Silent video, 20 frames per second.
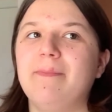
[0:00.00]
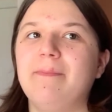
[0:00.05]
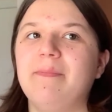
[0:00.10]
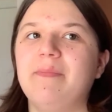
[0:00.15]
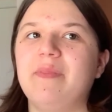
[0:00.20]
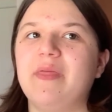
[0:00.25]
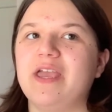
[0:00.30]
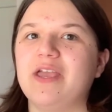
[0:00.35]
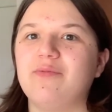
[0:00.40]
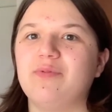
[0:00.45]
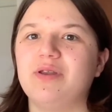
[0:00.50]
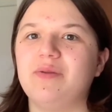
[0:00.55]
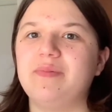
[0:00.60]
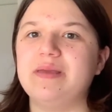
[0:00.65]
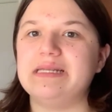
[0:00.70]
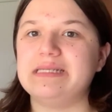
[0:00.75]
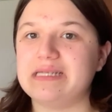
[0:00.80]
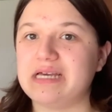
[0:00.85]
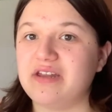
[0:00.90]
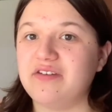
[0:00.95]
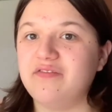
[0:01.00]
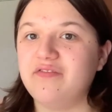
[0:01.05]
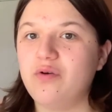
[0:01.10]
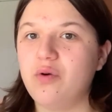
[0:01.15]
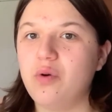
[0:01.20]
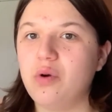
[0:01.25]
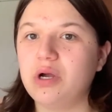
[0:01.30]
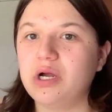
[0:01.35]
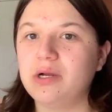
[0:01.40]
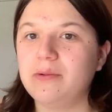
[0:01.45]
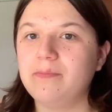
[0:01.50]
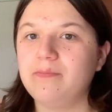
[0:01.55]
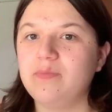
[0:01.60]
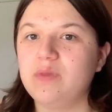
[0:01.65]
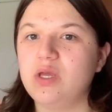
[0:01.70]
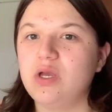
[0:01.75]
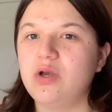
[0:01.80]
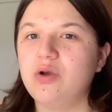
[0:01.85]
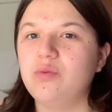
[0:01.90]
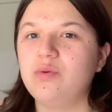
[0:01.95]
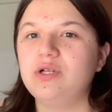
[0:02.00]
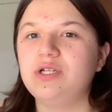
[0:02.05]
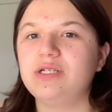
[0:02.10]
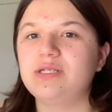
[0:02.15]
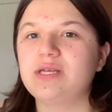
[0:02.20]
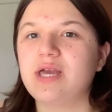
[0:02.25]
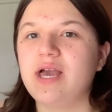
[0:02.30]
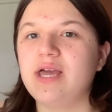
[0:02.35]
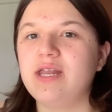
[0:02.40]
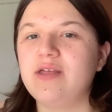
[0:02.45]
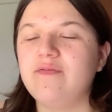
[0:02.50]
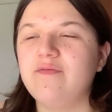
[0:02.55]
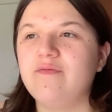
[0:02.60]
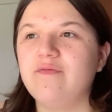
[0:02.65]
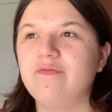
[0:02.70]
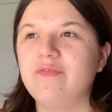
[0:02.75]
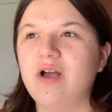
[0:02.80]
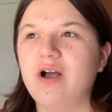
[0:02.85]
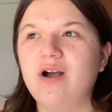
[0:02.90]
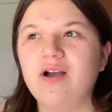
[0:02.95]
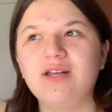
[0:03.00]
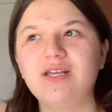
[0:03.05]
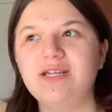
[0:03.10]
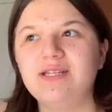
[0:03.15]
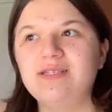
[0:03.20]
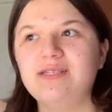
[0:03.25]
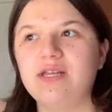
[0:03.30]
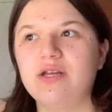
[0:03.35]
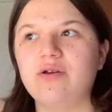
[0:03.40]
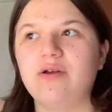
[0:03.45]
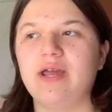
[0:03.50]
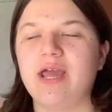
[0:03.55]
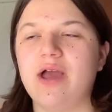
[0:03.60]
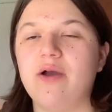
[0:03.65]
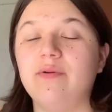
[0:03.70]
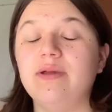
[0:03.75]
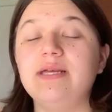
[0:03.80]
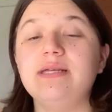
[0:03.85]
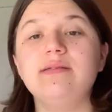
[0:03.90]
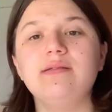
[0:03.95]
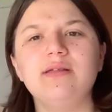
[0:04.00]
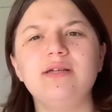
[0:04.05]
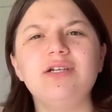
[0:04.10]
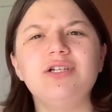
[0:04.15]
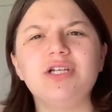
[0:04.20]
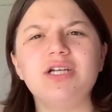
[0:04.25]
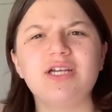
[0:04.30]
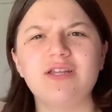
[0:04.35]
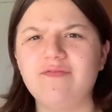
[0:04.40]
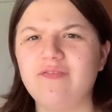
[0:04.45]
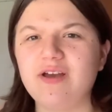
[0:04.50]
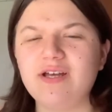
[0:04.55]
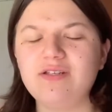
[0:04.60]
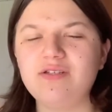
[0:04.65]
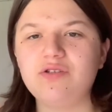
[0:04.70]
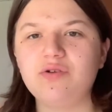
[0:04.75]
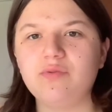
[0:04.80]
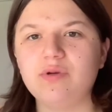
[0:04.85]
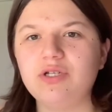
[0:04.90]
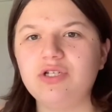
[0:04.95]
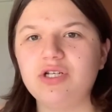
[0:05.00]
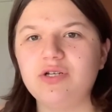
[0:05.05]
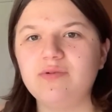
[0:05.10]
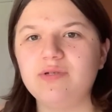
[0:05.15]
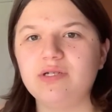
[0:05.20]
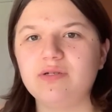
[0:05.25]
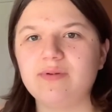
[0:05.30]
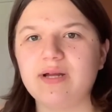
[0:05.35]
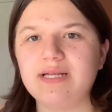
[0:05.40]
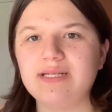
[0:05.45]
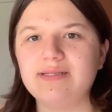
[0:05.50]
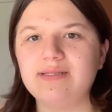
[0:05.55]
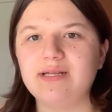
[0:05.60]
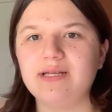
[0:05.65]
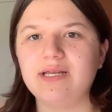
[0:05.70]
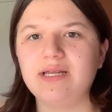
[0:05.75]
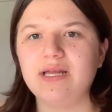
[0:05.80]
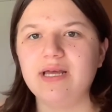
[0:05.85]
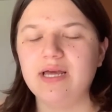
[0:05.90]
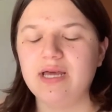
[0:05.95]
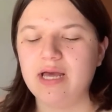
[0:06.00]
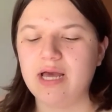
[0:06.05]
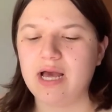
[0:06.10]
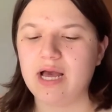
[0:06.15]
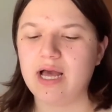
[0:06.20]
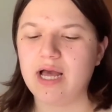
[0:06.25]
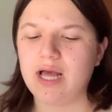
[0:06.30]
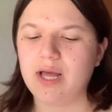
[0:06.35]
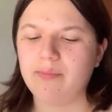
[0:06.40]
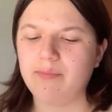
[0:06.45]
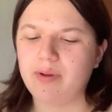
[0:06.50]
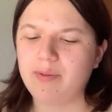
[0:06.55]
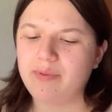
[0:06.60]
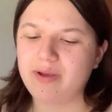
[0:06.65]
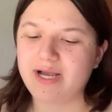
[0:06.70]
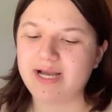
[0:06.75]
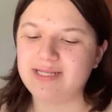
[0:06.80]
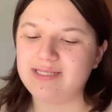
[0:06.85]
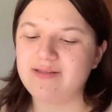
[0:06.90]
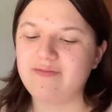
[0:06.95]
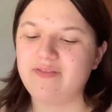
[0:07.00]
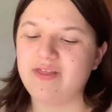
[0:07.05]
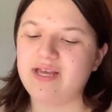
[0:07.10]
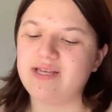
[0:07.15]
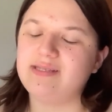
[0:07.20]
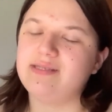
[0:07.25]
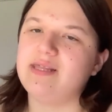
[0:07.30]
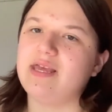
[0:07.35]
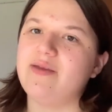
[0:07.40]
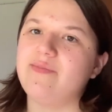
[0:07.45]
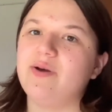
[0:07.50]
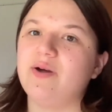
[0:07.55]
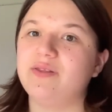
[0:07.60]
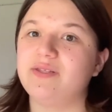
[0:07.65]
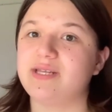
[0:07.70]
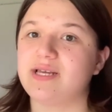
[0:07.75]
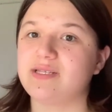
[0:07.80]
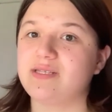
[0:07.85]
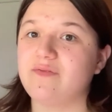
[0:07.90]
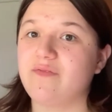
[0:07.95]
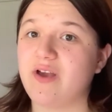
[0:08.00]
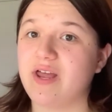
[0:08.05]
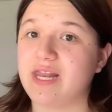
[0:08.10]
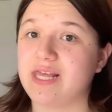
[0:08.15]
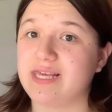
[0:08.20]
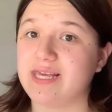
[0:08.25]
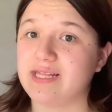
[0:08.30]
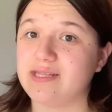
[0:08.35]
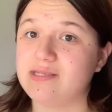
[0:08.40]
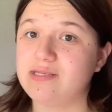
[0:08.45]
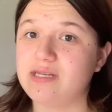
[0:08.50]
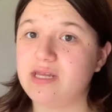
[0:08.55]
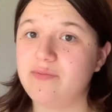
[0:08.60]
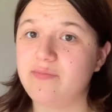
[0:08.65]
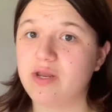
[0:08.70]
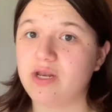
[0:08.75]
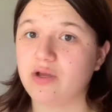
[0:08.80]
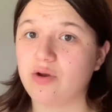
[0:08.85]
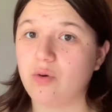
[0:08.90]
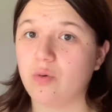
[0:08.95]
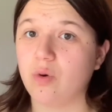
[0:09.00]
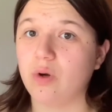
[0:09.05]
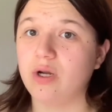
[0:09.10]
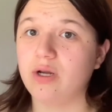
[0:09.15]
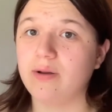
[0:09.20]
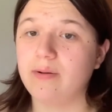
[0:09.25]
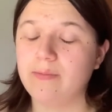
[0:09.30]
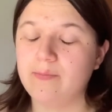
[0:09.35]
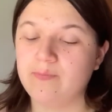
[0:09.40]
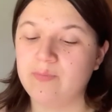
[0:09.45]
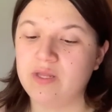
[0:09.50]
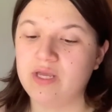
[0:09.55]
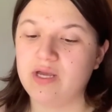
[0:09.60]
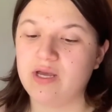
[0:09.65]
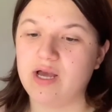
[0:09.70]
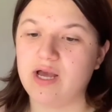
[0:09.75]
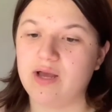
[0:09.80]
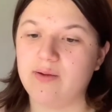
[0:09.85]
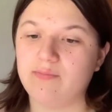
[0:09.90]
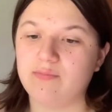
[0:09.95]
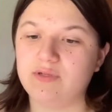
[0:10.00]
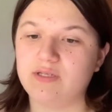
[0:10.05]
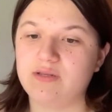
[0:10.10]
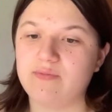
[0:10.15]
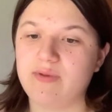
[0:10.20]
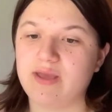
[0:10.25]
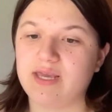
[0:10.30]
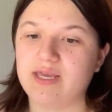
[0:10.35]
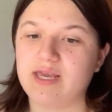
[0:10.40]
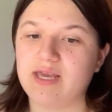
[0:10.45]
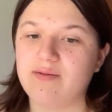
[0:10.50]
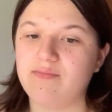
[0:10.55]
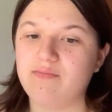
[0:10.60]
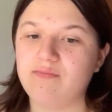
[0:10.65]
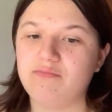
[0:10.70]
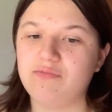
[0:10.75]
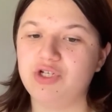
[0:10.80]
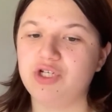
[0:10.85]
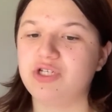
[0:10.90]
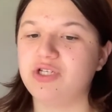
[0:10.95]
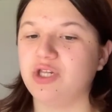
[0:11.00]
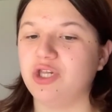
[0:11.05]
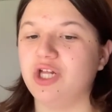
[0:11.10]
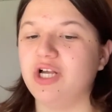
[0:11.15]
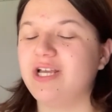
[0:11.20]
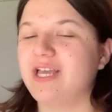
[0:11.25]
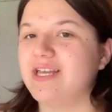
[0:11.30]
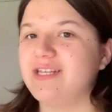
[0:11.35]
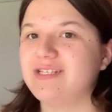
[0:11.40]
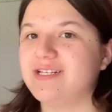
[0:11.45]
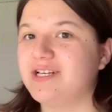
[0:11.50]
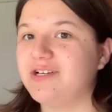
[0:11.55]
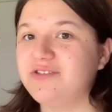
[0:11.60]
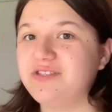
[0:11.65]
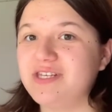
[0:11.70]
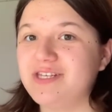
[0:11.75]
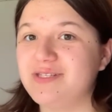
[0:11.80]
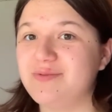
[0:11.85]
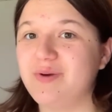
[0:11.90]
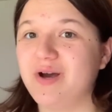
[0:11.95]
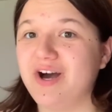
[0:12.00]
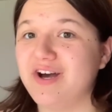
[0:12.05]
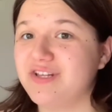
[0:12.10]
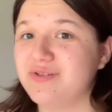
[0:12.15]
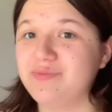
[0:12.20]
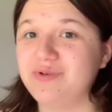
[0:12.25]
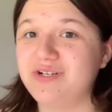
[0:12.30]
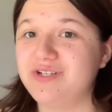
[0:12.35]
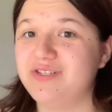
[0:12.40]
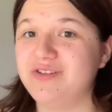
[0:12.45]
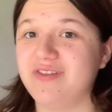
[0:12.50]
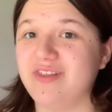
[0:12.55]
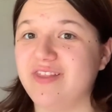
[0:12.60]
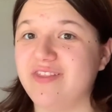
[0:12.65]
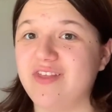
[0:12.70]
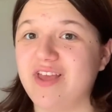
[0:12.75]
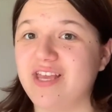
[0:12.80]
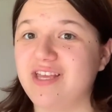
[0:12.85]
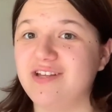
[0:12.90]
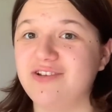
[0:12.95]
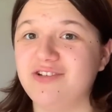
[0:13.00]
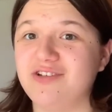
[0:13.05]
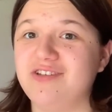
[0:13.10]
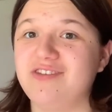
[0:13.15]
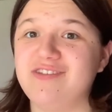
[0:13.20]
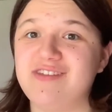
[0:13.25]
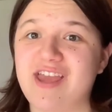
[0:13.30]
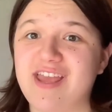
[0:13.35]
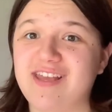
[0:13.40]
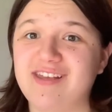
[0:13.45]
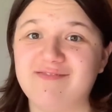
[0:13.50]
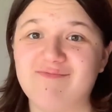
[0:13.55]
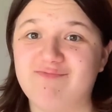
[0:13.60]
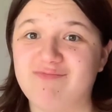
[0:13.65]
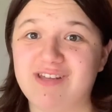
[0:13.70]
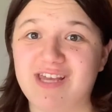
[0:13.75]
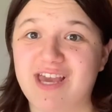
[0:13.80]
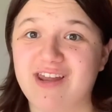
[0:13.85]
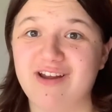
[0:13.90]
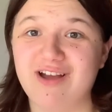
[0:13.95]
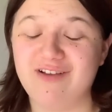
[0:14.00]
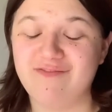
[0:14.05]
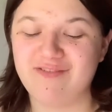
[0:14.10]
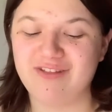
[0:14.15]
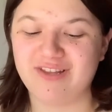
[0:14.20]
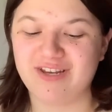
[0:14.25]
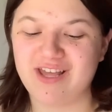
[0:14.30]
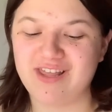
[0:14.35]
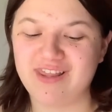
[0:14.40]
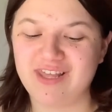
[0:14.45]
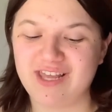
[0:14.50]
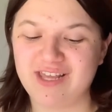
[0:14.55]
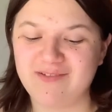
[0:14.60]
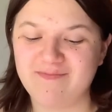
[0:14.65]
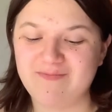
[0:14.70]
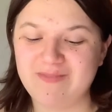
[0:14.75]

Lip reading: they would be done for, which is kind of odd considering how easily she confessed when she was arrested. But because of this, they both testified against him in court, to make him just look as guilty as possible so that they could just like get off with nothing.